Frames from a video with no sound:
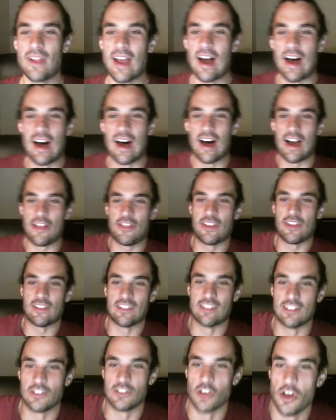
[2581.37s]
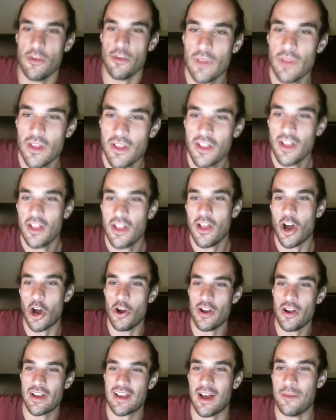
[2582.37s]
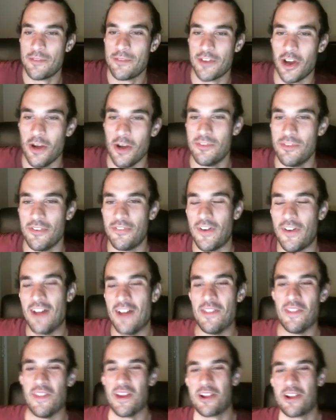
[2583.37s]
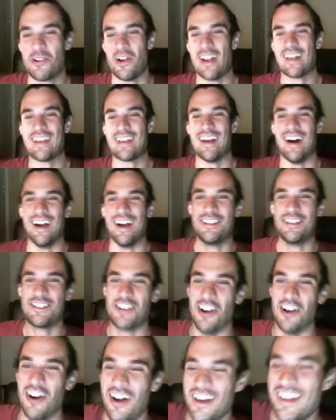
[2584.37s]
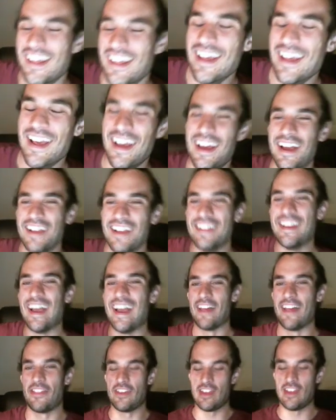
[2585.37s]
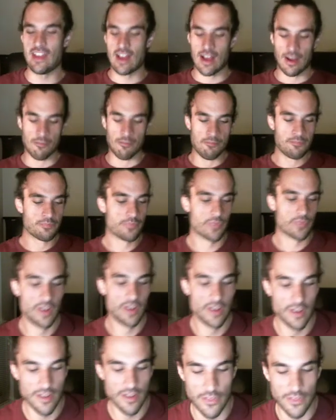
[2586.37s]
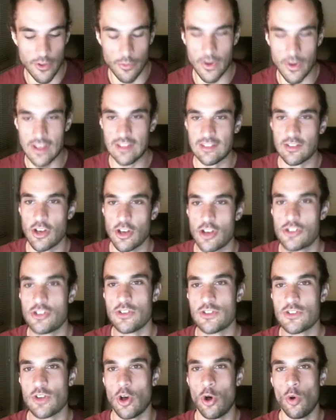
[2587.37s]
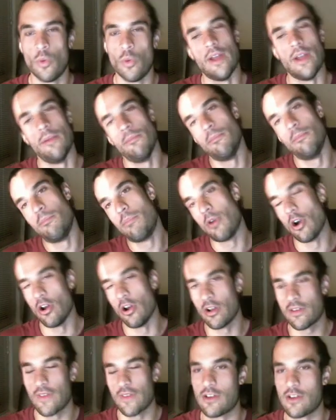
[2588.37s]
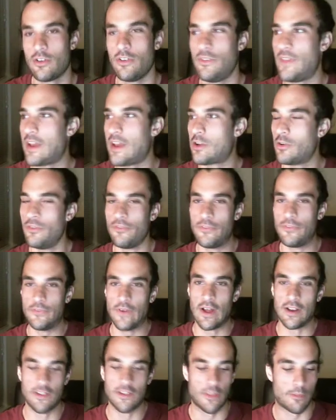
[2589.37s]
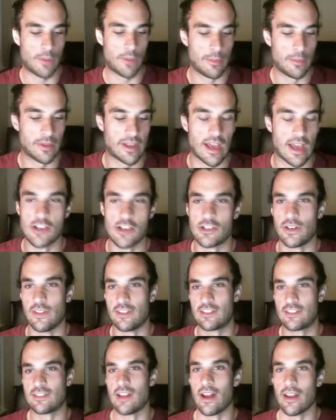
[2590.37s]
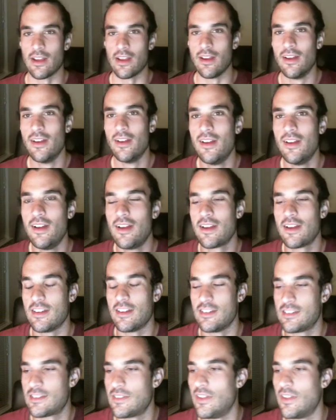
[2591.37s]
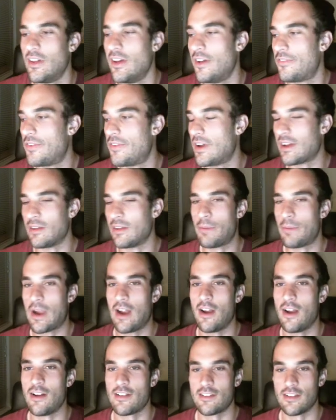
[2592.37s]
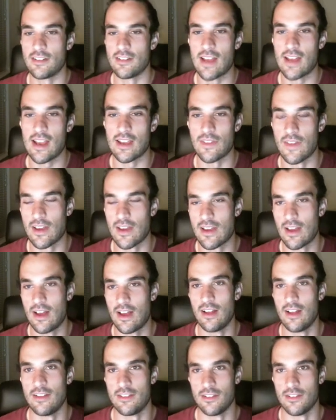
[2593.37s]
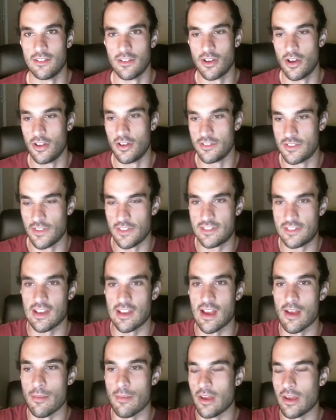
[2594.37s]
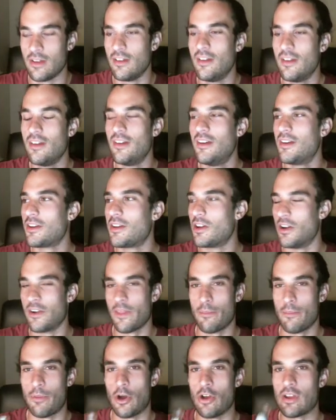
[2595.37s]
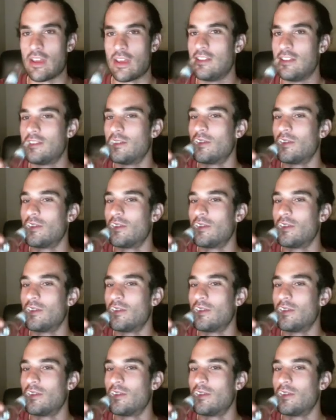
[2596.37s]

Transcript: I think this is good. Owner comes home to find that their credit card is gone. Yeah, the researchers all went broke. They couldn't fund the publication of the study because the fucking parrots had taken their cards and gone to the TAB, gone to the pokies.